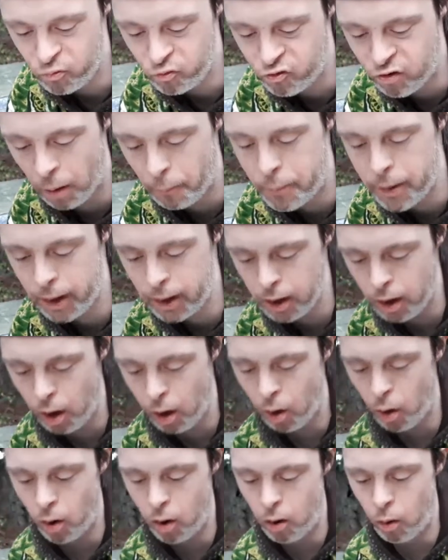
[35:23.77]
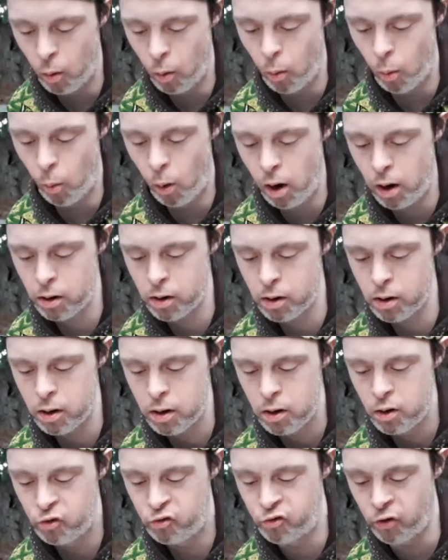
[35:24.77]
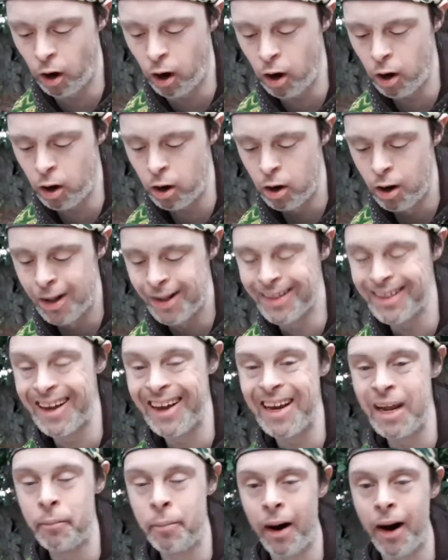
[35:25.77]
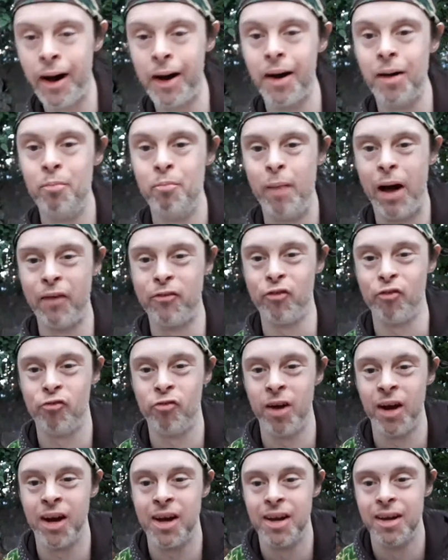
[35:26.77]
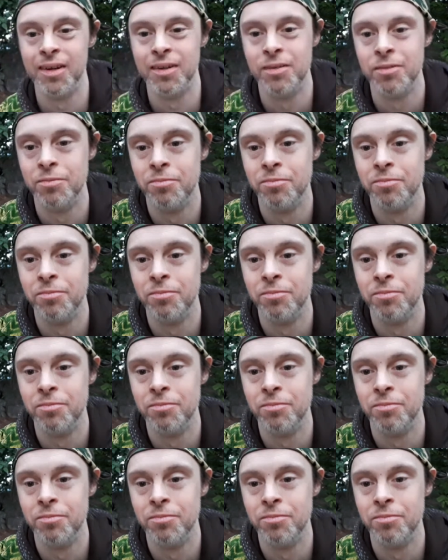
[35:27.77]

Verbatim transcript: jumping water jar ladybug magic trick.